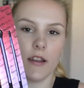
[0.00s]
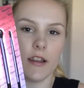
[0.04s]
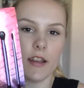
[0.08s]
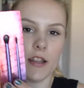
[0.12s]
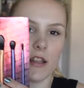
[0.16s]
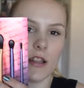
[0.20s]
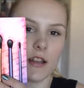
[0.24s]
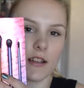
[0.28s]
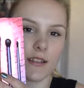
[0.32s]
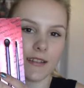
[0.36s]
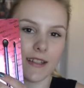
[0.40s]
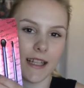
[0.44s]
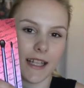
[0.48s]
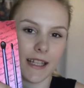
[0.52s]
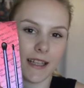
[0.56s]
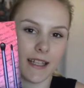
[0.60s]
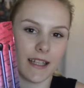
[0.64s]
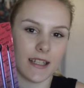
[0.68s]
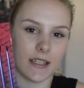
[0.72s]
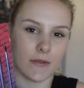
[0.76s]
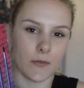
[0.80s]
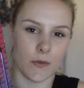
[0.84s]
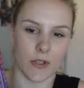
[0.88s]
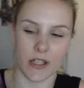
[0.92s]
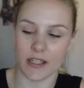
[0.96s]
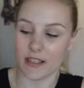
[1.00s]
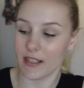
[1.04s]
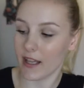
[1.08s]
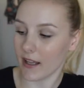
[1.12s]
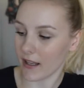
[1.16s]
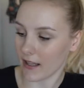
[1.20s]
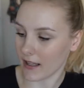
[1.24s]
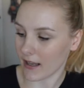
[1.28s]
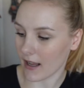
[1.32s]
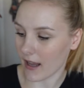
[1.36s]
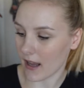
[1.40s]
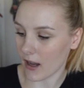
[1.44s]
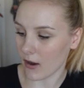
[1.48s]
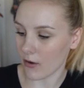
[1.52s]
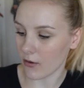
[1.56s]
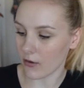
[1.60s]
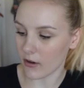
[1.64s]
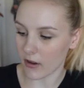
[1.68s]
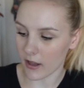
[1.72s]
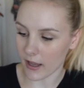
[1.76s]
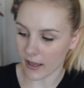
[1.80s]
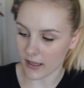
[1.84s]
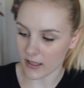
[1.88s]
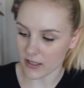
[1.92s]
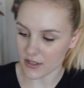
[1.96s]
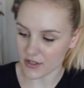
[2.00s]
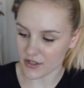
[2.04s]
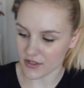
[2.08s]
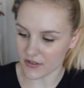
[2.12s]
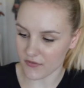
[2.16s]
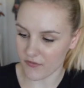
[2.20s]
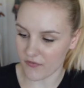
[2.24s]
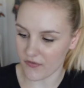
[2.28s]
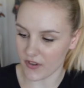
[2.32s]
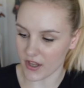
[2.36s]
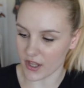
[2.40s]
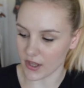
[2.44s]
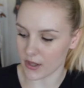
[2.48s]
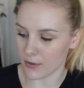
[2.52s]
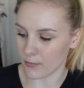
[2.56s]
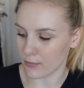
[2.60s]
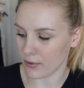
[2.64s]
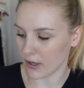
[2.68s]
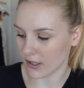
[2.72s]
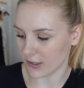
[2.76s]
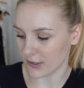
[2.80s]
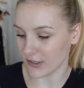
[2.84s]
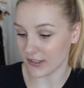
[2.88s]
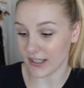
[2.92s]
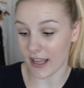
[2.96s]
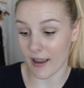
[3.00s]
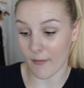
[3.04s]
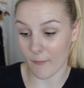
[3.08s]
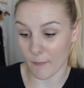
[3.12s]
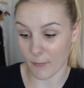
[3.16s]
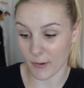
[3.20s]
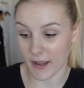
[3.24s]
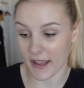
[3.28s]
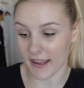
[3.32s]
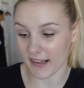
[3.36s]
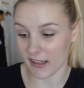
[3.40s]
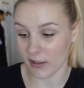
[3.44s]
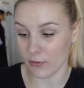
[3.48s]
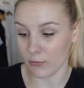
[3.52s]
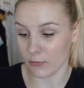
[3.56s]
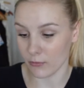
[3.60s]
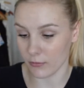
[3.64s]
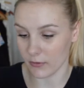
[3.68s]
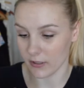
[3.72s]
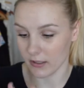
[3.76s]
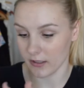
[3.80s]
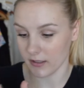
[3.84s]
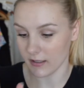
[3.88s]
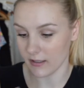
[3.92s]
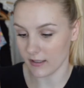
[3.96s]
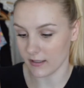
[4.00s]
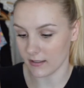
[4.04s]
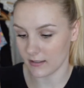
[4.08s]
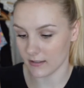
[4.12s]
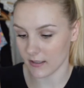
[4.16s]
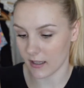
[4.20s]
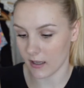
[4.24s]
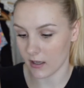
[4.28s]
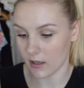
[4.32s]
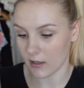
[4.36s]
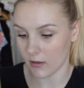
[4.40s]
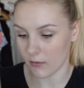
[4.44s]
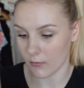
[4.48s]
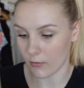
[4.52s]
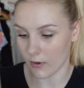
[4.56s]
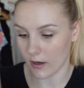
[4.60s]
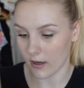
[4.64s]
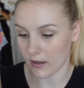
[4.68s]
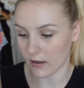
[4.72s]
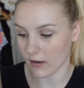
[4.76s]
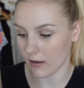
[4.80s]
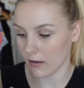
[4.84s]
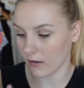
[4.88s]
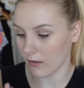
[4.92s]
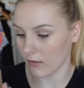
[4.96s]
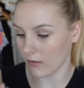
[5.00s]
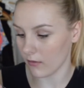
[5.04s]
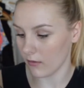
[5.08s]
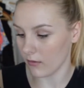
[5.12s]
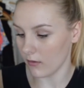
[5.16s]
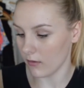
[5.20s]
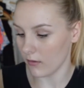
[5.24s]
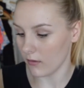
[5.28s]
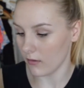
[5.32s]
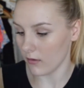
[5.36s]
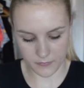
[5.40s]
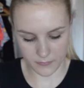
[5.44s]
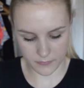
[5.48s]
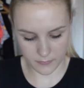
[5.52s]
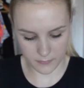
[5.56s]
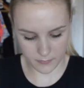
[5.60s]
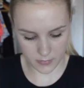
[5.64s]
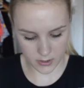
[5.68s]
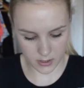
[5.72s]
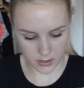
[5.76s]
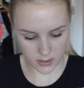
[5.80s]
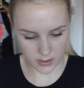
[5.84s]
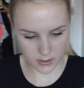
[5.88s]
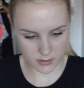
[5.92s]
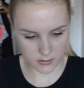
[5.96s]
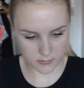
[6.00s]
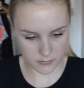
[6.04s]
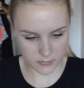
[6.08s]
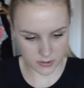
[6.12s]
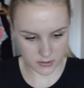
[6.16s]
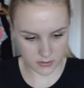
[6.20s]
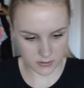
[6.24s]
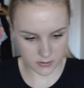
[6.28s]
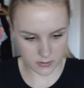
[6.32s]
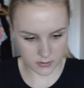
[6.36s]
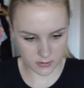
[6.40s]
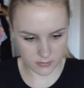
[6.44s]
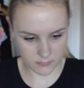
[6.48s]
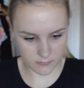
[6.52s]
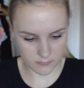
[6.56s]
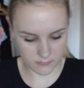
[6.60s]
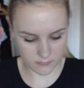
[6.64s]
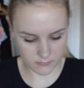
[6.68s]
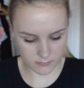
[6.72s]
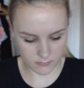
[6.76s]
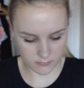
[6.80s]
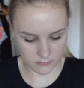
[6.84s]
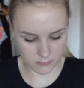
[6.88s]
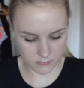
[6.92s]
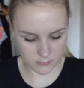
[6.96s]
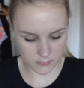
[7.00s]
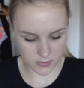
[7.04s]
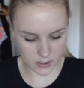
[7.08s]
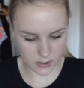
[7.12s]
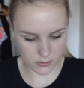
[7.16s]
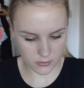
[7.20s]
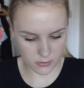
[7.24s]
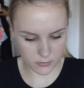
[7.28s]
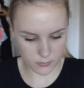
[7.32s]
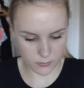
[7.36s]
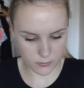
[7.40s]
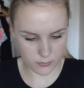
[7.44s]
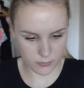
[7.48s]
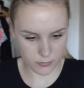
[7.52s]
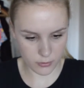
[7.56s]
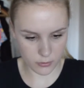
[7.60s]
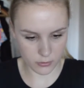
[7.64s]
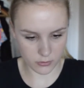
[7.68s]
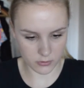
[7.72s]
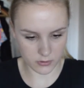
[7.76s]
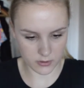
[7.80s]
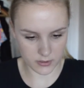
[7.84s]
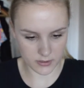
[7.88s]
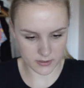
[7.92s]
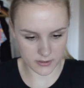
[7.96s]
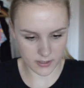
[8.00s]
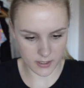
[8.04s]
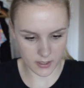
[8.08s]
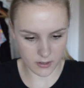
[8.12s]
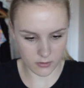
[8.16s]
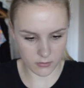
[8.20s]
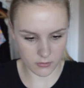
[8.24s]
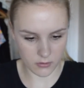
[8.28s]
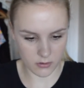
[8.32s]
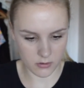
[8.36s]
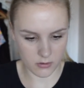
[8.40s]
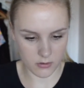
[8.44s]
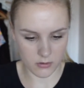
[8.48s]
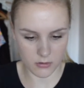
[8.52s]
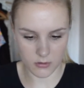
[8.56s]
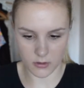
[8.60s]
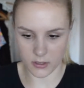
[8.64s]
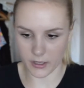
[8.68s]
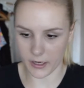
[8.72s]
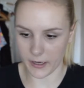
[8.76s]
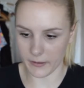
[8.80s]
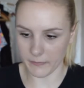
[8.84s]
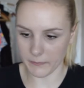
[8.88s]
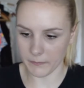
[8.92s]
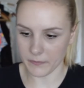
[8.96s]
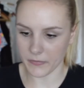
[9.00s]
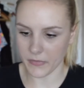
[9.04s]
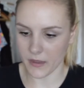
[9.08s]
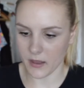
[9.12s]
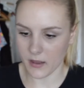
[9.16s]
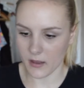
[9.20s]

It looks like this when you take it out. I can just feel the brushes. I'm getting really excited right now. But I guess I'm just gonna, how do you pull these out? Okay.